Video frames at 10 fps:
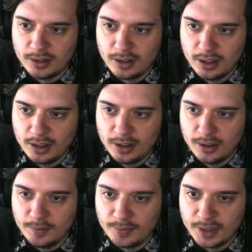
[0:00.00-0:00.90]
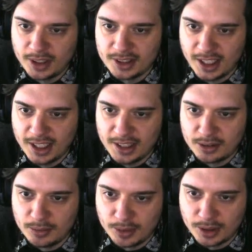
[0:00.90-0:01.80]
it doesn't add too
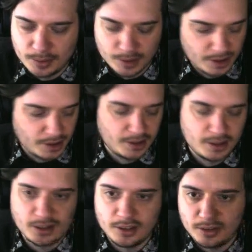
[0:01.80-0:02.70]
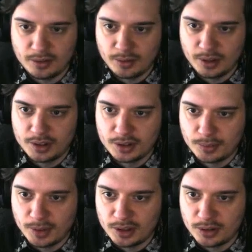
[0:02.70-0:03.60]
much, but it's gonna run into some
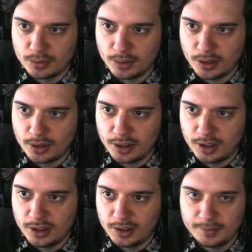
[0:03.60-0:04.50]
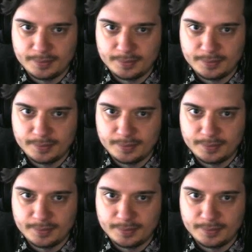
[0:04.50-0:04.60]
issues with our.